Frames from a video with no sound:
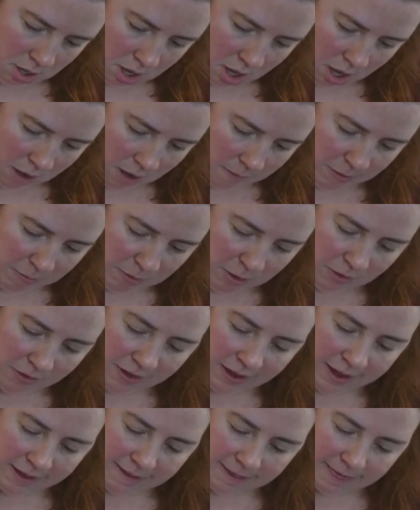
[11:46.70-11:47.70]
Um, the
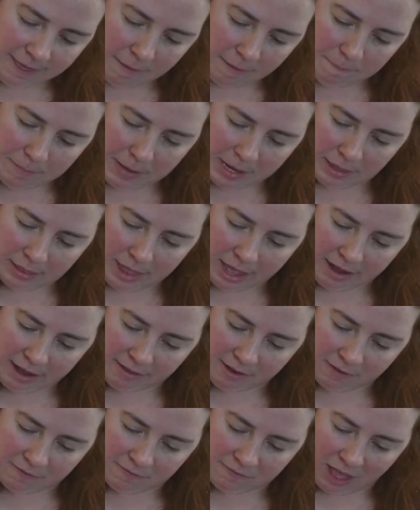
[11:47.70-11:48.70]
music is thumping, lights
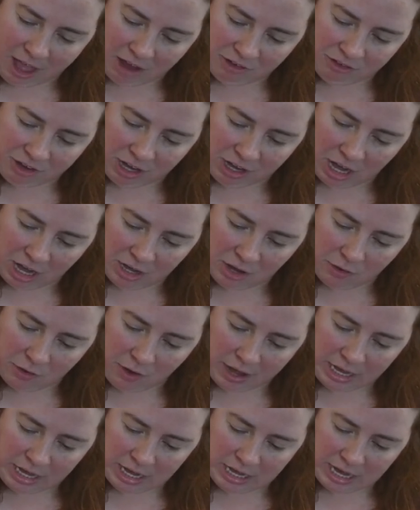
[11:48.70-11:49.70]
are flashing, and you're
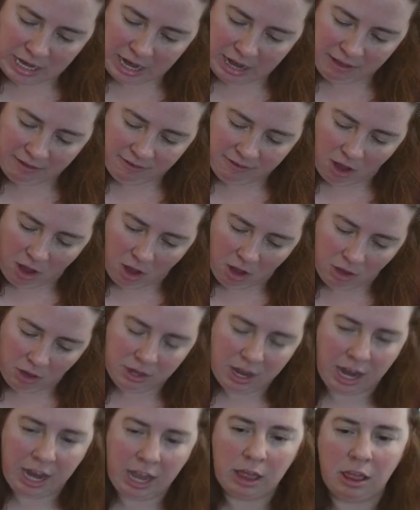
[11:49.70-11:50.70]
ready to dance all night